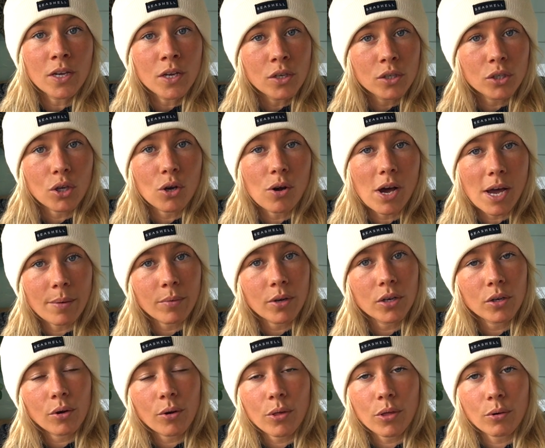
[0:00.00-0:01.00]
So I'm
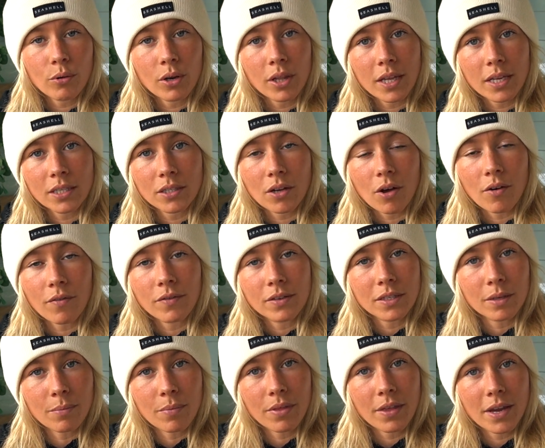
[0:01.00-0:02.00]
going to go through a list of
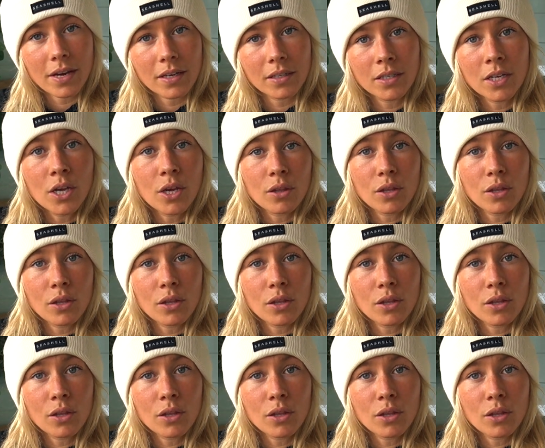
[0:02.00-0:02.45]
some things